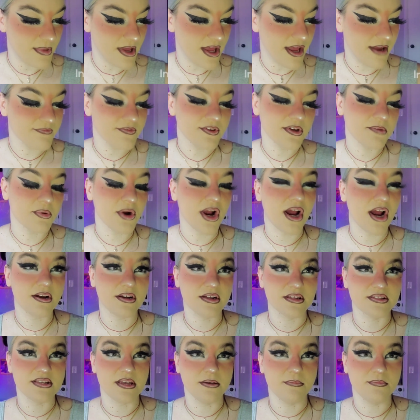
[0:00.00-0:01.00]
every
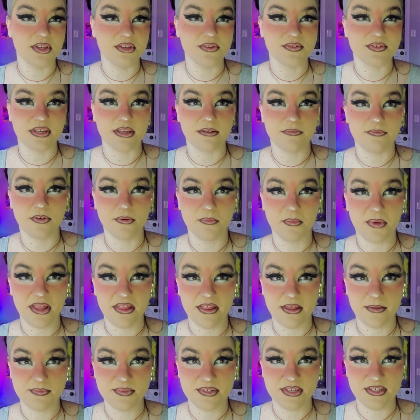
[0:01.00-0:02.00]
product I'm using for my
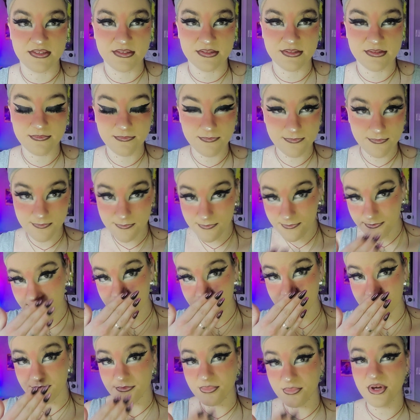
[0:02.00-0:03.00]
lips is
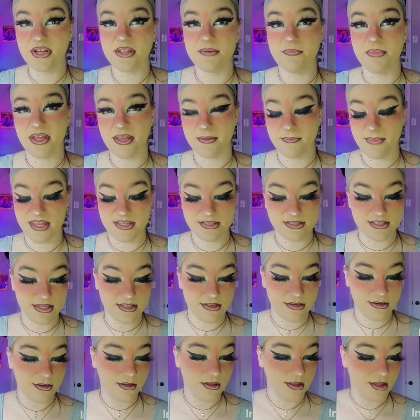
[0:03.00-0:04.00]
pretty
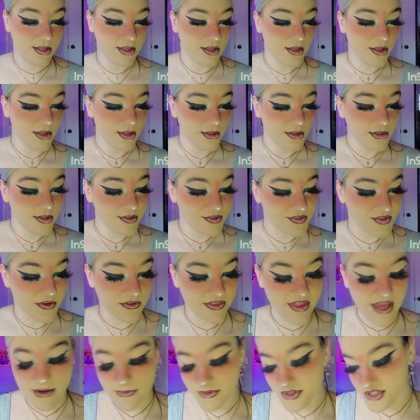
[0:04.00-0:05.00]
pigmented. So
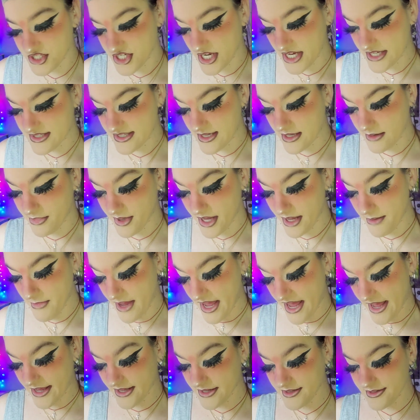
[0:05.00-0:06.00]
that was Chestnut by
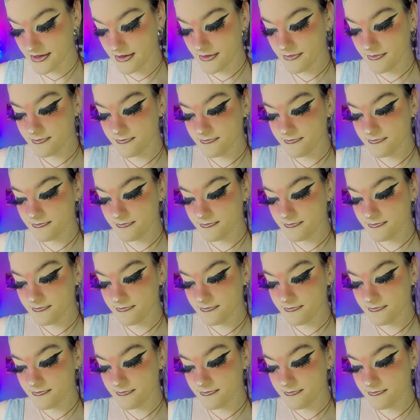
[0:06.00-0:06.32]
MAC.